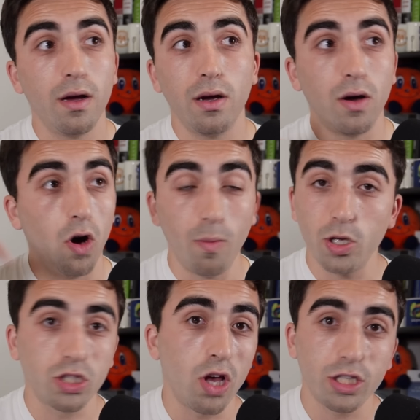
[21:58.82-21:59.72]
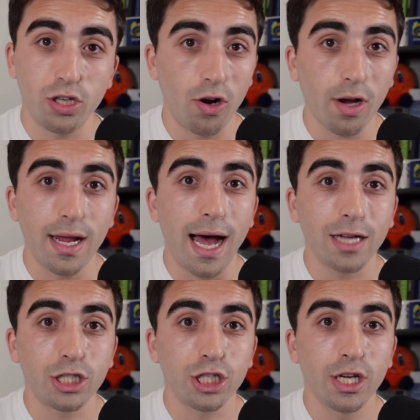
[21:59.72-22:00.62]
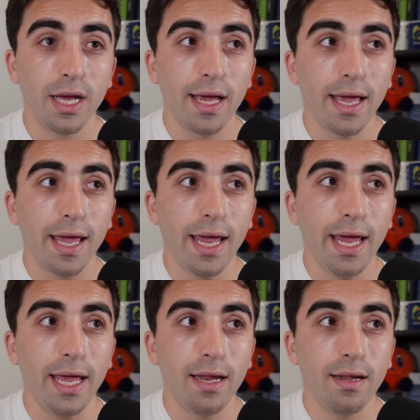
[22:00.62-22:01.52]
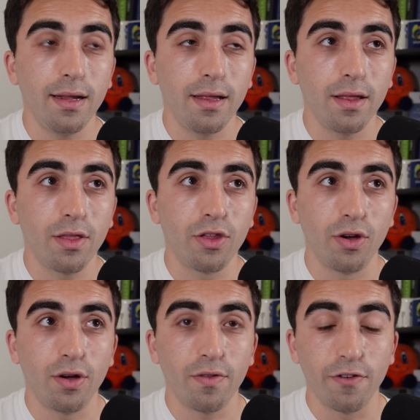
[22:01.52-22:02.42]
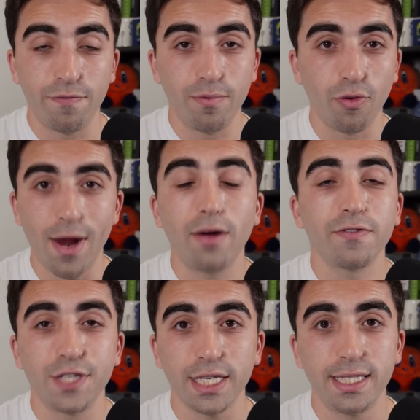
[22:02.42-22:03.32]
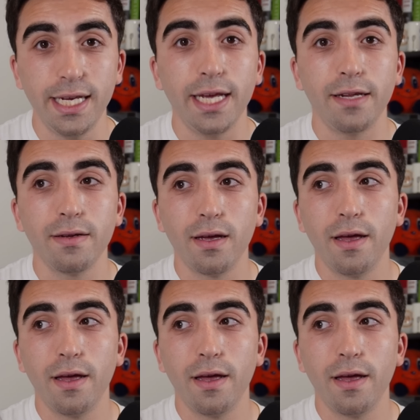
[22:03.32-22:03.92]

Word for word: Almost lost to Hurkacz in the, the, the round of sixteen.